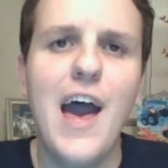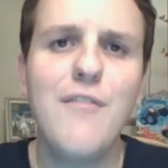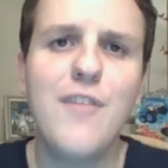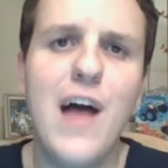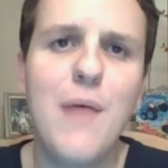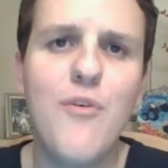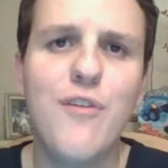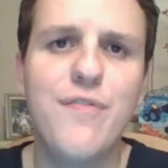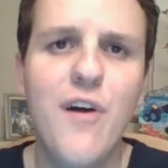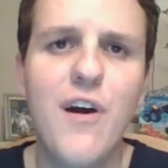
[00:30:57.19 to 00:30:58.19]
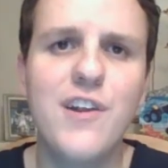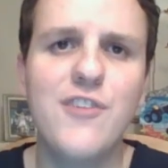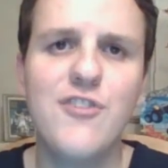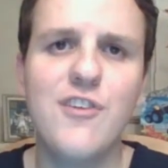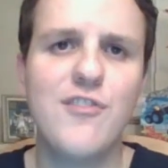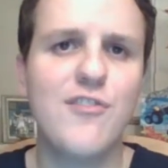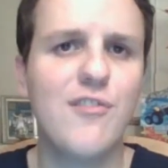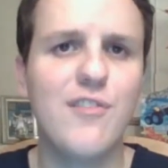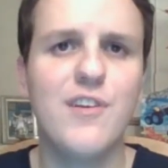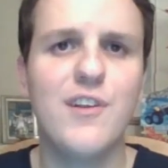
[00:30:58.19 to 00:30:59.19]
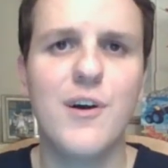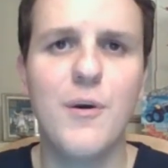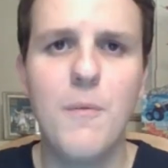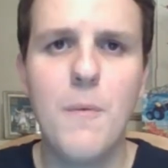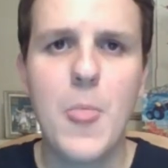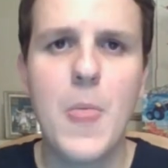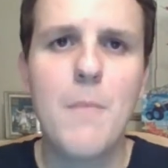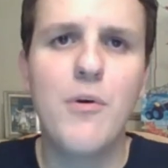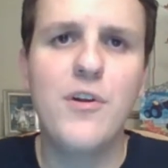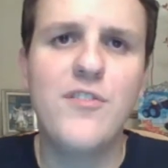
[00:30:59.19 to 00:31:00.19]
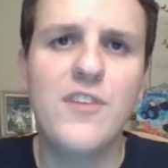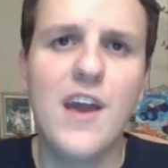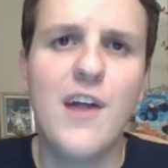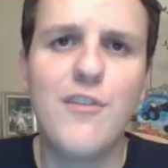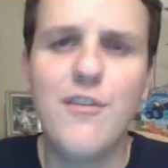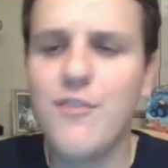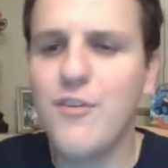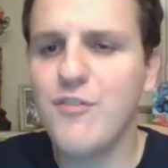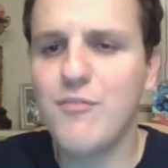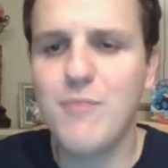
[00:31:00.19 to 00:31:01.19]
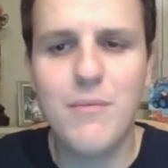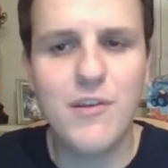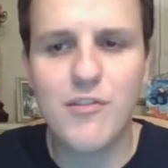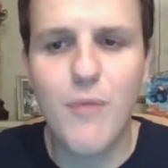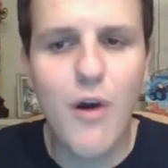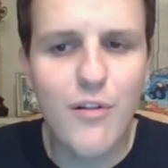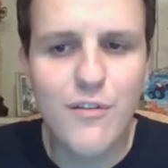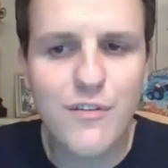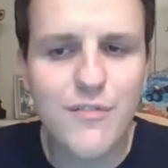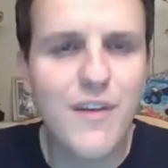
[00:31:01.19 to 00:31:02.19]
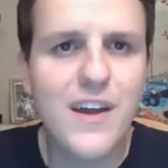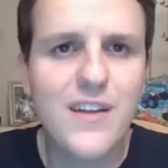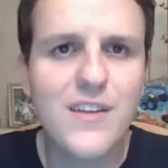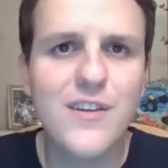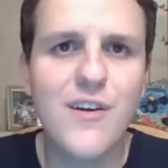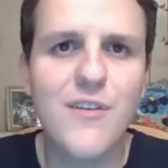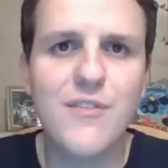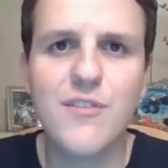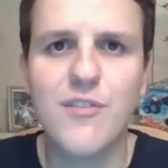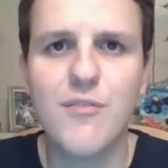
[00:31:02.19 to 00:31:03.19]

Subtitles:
have a lot more fun and just, put it together versus maybe a smaller event? You know,